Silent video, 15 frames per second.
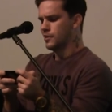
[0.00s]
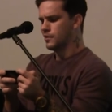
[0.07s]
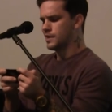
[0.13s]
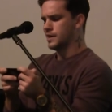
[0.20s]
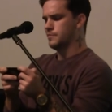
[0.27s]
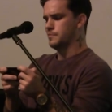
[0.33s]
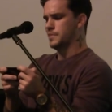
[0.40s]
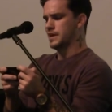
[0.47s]
Look
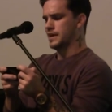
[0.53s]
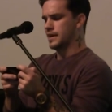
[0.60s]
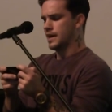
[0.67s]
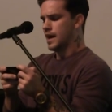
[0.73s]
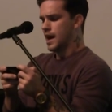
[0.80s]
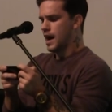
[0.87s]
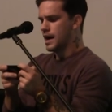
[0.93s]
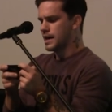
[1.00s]
at
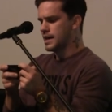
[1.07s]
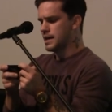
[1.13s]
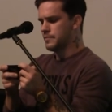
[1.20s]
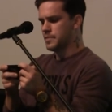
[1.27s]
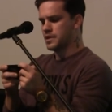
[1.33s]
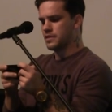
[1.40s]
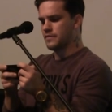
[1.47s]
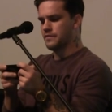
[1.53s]
me. I
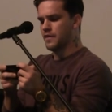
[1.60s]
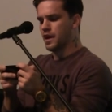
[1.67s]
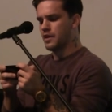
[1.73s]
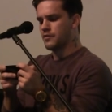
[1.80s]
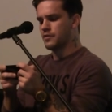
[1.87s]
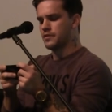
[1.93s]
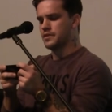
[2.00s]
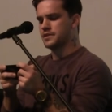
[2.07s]
can't be the
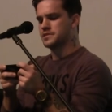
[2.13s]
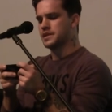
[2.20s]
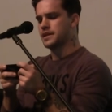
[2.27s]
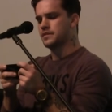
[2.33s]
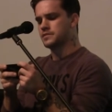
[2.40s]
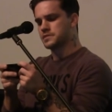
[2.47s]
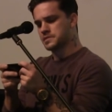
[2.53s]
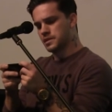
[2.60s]
father of this
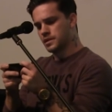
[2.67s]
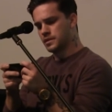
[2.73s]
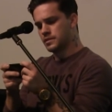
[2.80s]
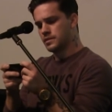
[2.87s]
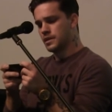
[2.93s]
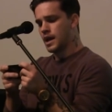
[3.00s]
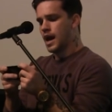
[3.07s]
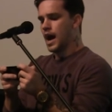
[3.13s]
here
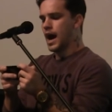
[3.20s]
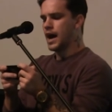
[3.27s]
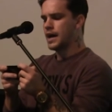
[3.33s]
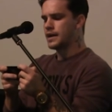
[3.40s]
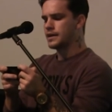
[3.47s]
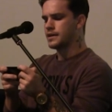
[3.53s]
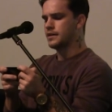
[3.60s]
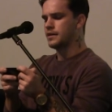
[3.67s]
son.
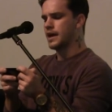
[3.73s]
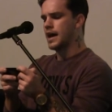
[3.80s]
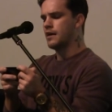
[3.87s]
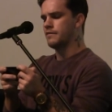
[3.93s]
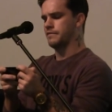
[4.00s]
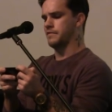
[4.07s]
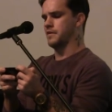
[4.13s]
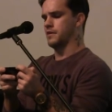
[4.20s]
I ain't cut
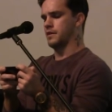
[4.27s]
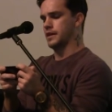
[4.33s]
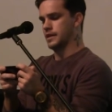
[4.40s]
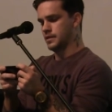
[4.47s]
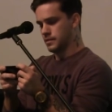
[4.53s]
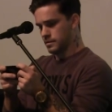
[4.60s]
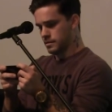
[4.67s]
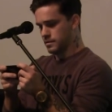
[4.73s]
out for
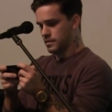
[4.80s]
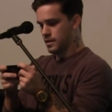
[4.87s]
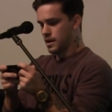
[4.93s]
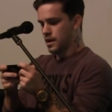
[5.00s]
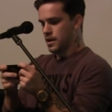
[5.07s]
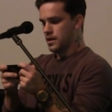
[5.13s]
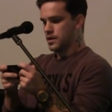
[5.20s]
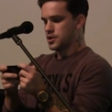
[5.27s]
it.
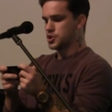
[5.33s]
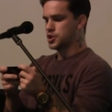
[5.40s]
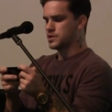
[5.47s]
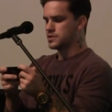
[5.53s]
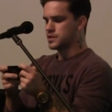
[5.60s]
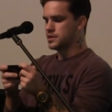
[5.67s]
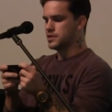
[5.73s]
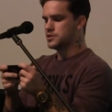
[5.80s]

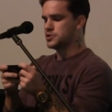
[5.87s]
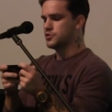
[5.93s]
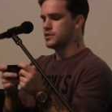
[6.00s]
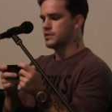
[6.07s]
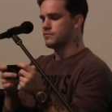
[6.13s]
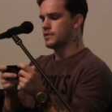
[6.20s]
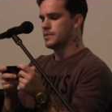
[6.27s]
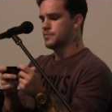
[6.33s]
Just because you
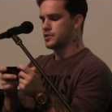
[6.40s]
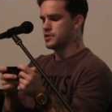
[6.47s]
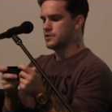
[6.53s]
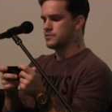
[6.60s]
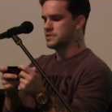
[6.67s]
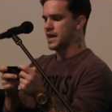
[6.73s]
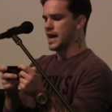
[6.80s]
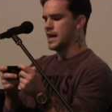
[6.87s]
can
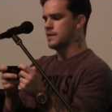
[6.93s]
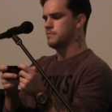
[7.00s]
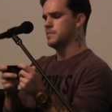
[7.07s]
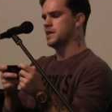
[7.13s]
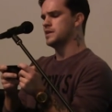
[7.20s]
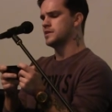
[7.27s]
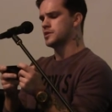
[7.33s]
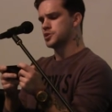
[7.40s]
reproduce ain't
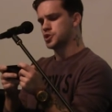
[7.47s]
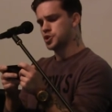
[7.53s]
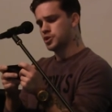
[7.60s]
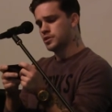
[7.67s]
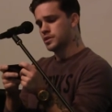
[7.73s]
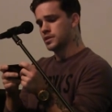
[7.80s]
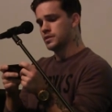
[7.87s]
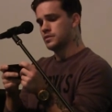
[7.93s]
mean you should.
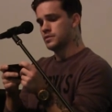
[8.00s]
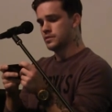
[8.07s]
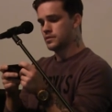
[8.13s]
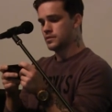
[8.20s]
Look